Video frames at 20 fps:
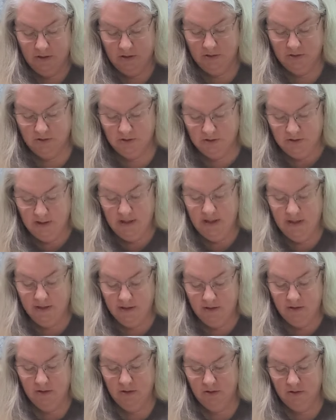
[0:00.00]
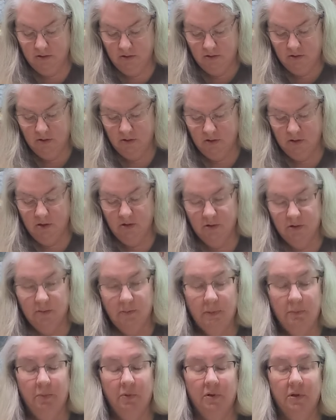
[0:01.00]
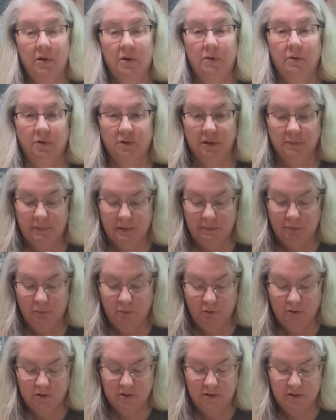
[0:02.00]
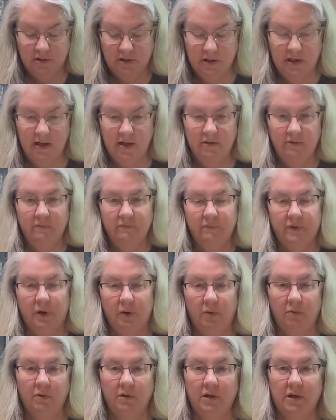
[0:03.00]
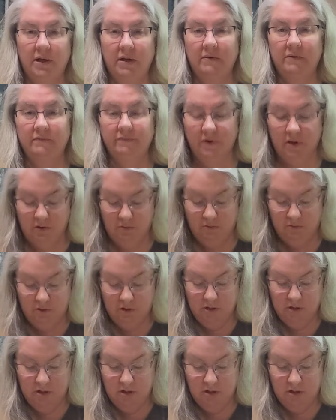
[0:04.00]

is you knead it. Some people will just knead and fold, knead and fold.